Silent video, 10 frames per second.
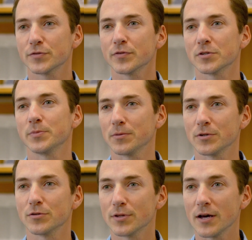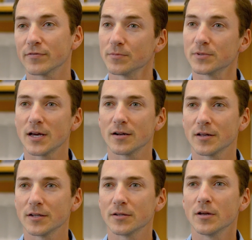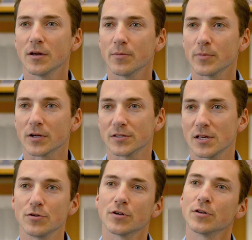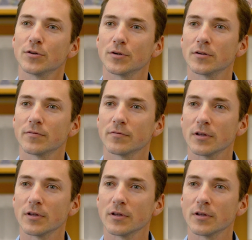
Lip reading: useful to be able to do that from satellite because then you can do it